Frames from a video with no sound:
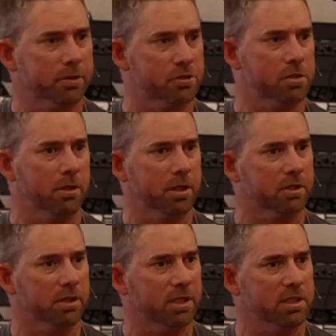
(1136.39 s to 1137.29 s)
there's
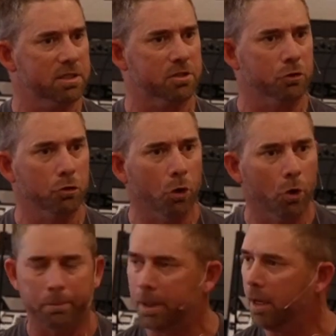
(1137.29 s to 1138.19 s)
nothing that he doesn't
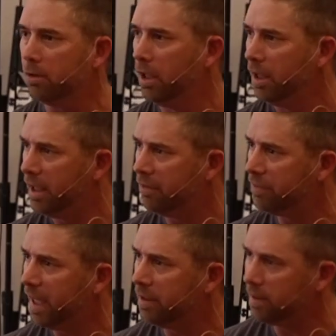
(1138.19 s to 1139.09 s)
know about. In that